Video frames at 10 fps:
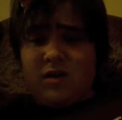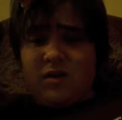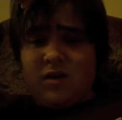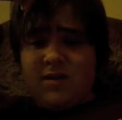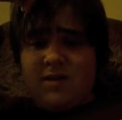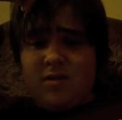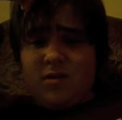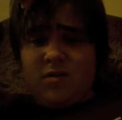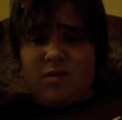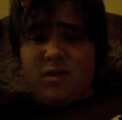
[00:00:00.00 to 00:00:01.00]
I've never
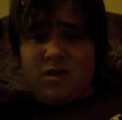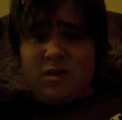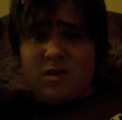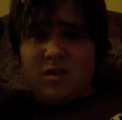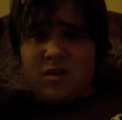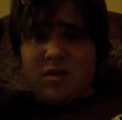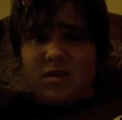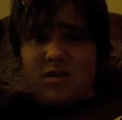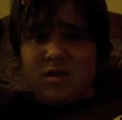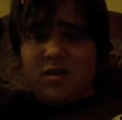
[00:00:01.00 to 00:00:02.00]
heard of this,
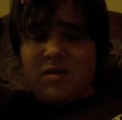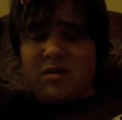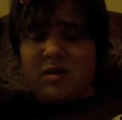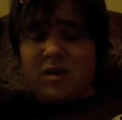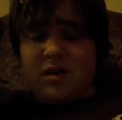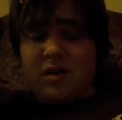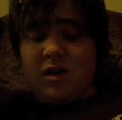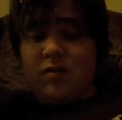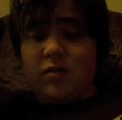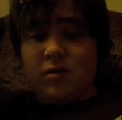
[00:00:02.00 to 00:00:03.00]
and I
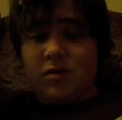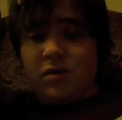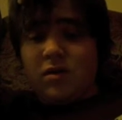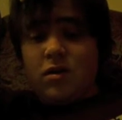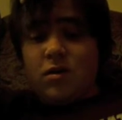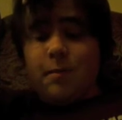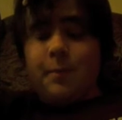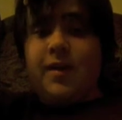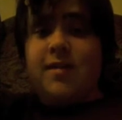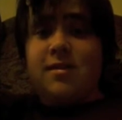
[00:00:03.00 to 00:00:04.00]
don't know,
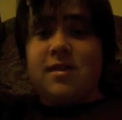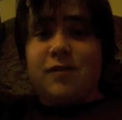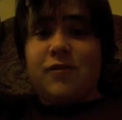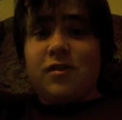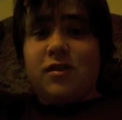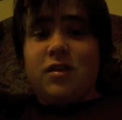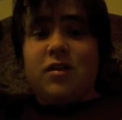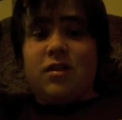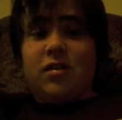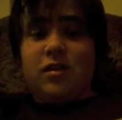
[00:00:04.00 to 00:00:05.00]
but it's definitely,
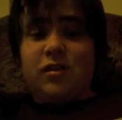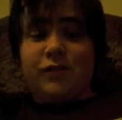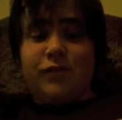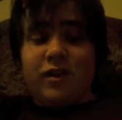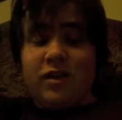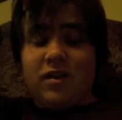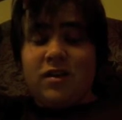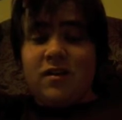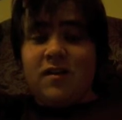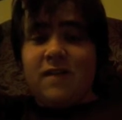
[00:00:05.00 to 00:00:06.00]
it's funny.
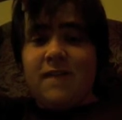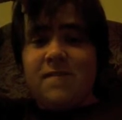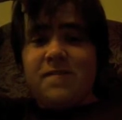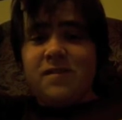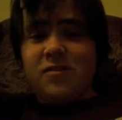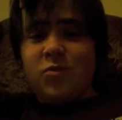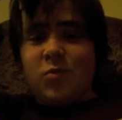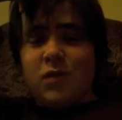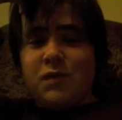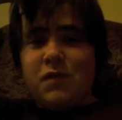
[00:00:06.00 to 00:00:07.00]
One
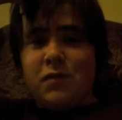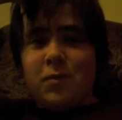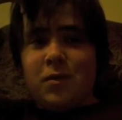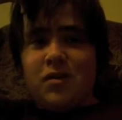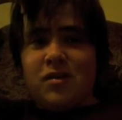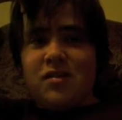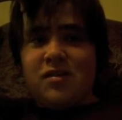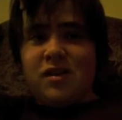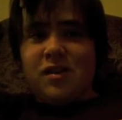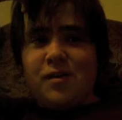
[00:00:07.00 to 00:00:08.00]
of my favorite parts is
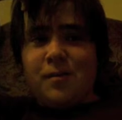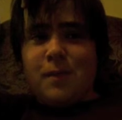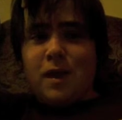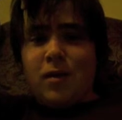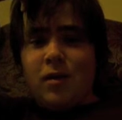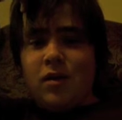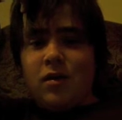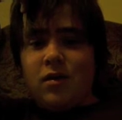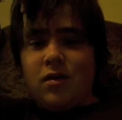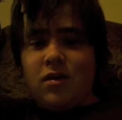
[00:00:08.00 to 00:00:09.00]
that Mary,
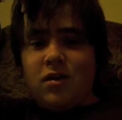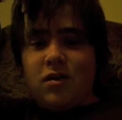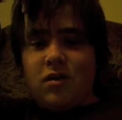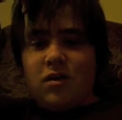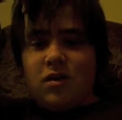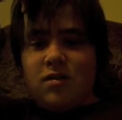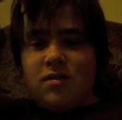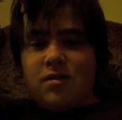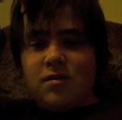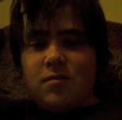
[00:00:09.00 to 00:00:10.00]

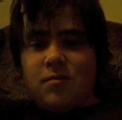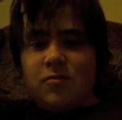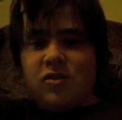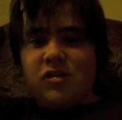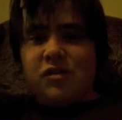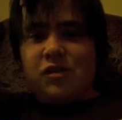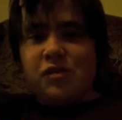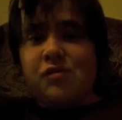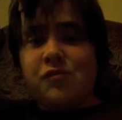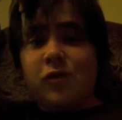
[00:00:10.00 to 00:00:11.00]

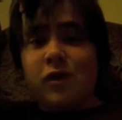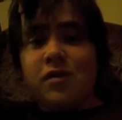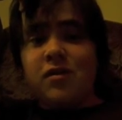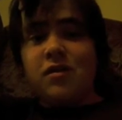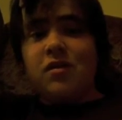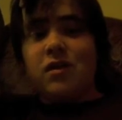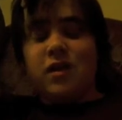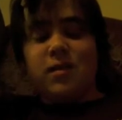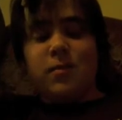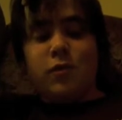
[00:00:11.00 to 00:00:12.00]
Jesus' friend
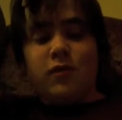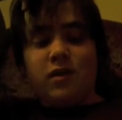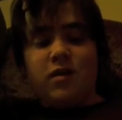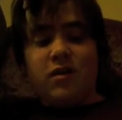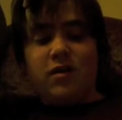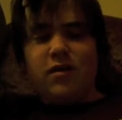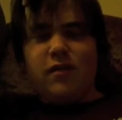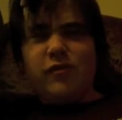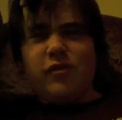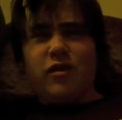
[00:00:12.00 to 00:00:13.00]
in the movie,
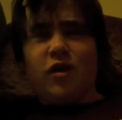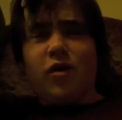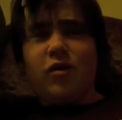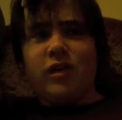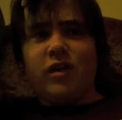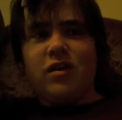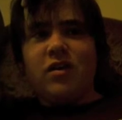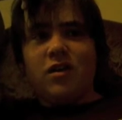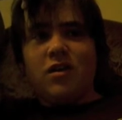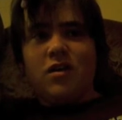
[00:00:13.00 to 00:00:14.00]
if you can call her that,
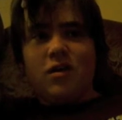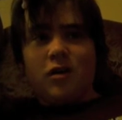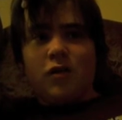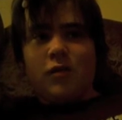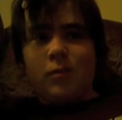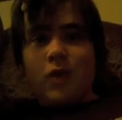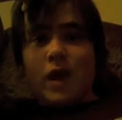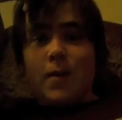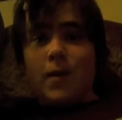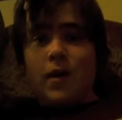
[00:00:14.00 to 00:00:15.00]
calls him
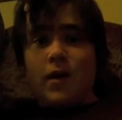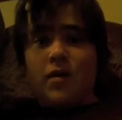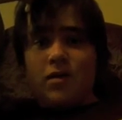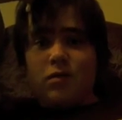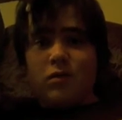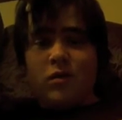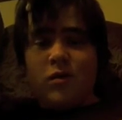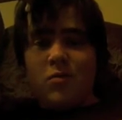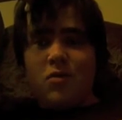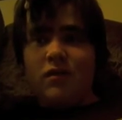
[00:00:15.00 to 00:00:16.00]
Rabbi throughout the whole
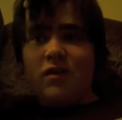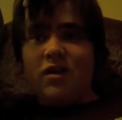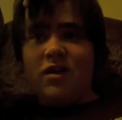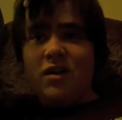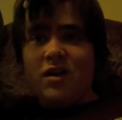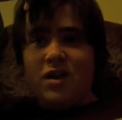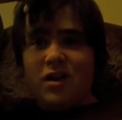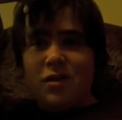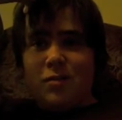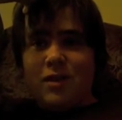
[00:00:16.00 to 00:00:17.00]
movie,
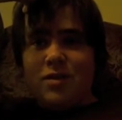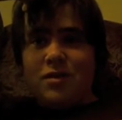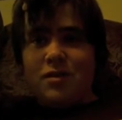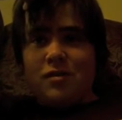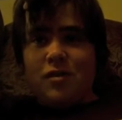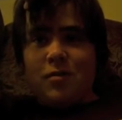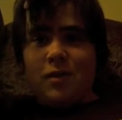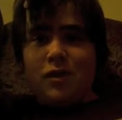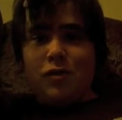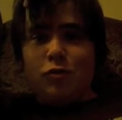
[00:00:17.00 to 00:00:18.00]
and some atheists call him
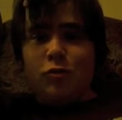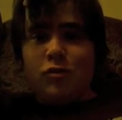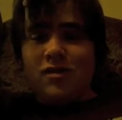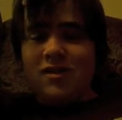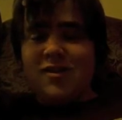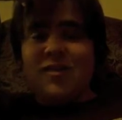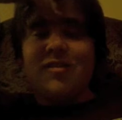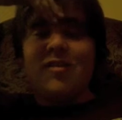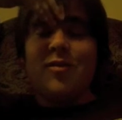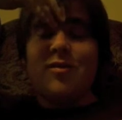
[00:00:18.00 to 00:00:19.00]
Jesus. It's
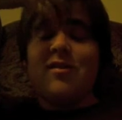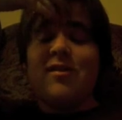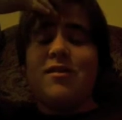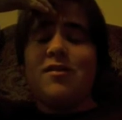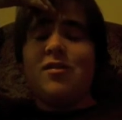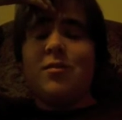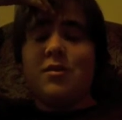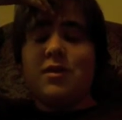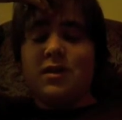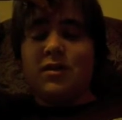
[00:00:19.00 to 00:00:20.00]
just so silly and so
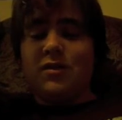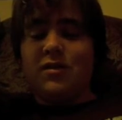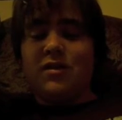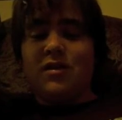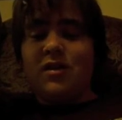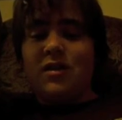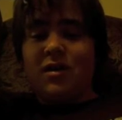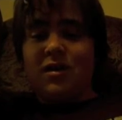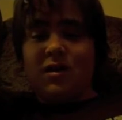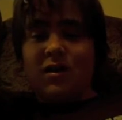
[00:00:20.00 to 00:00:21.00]
ridiculous.
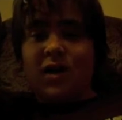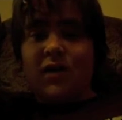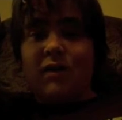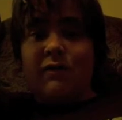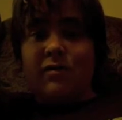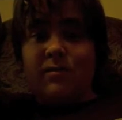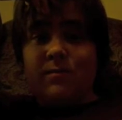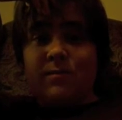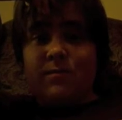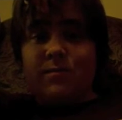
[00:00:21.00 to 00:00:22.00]
I love it.
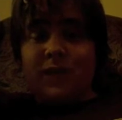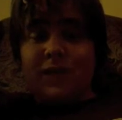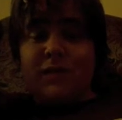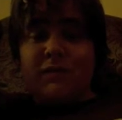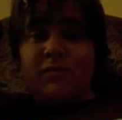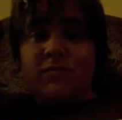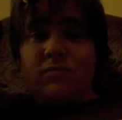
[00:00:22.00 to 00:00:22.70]
I love it.